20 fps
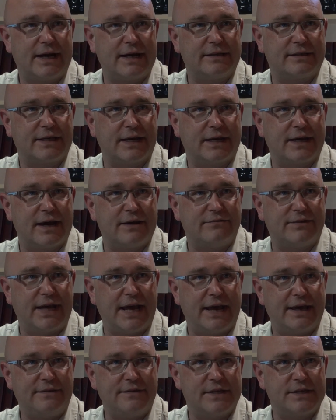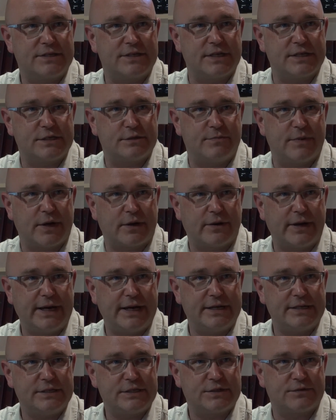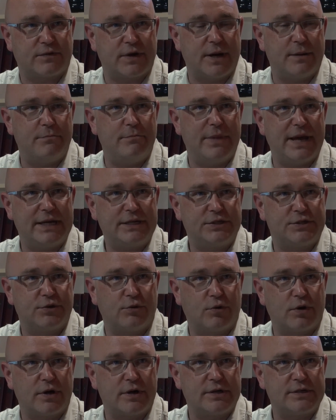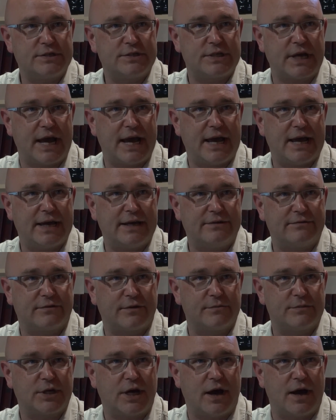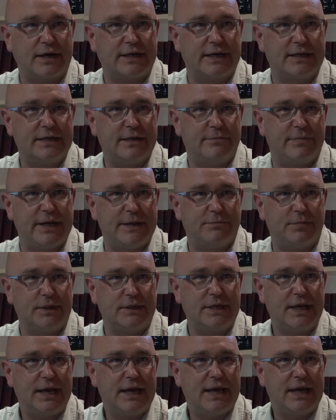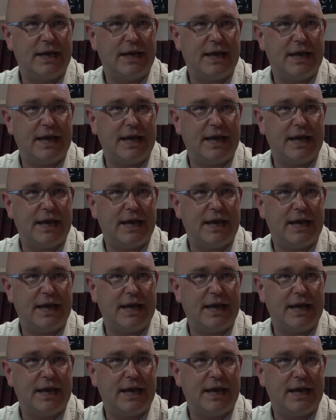and I think I've gained this experience from mentors and from talking to people,